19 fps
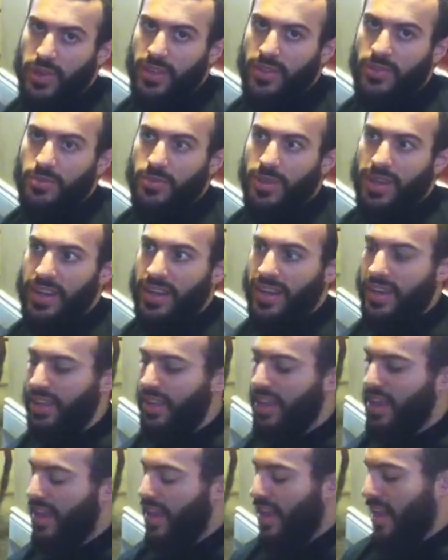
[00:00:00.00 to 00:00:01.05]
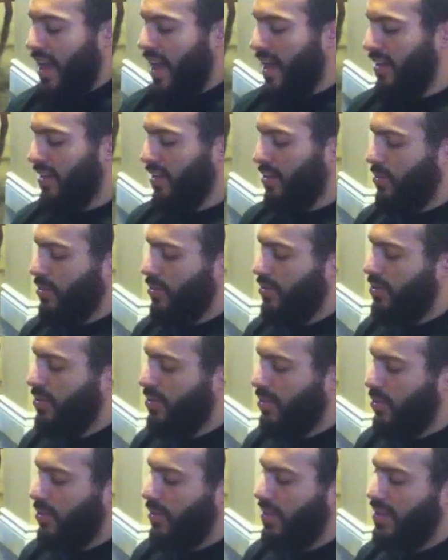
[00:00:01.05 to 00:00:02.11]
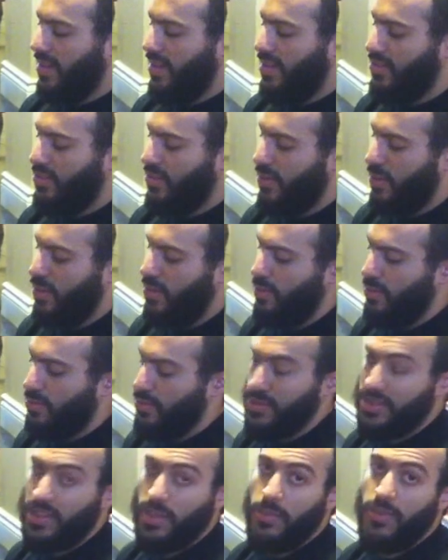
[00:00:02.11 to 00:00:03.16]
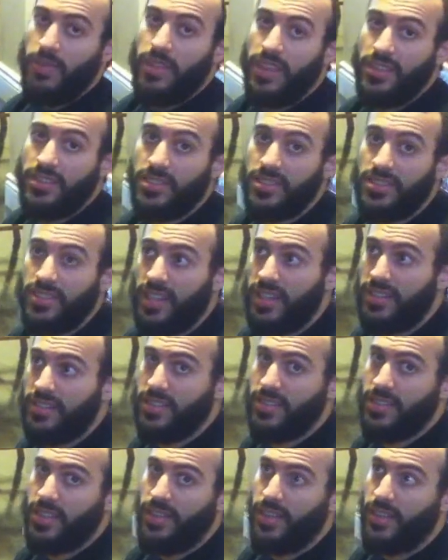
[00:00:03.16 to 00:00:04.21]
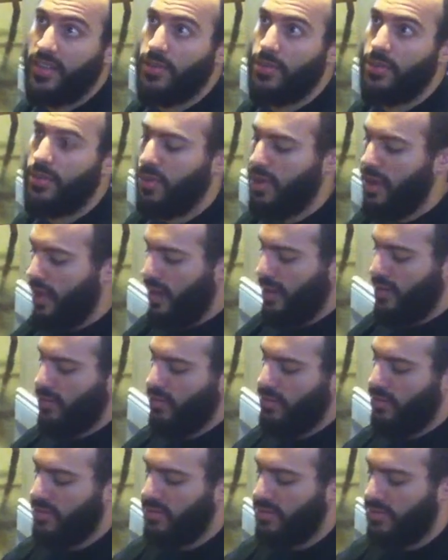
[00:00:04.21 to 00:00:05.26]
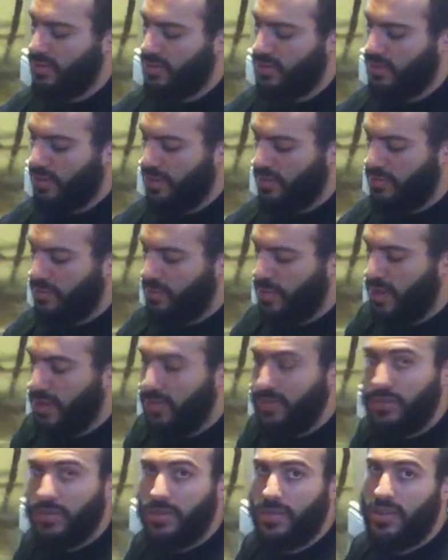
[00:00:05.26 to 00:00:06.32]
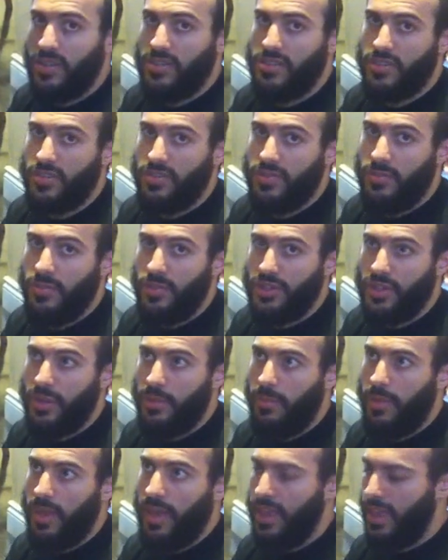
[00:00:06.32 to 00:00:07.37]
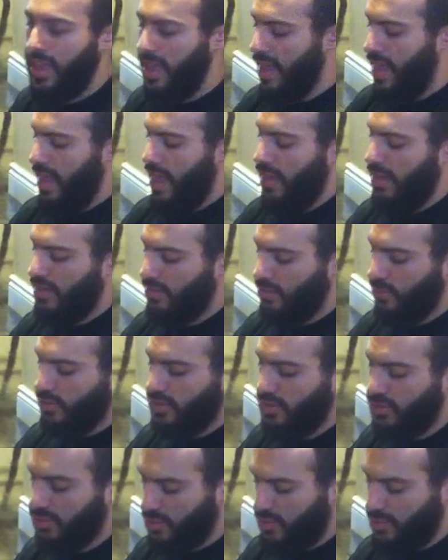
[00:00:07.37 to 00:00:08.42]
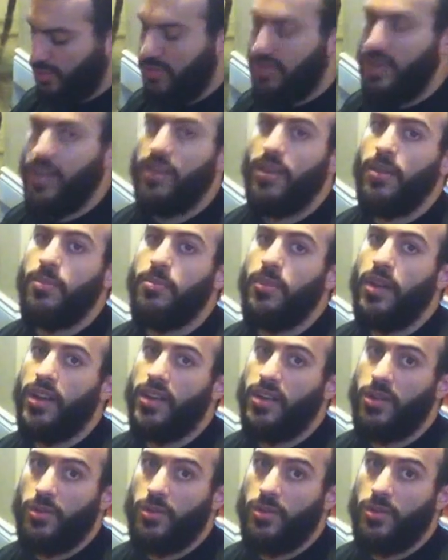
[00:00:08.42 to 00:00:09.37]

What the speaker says: weight on my leg, and I will go quickly through some of the exercises that I do in order to get my full range of motion back and also to fire up my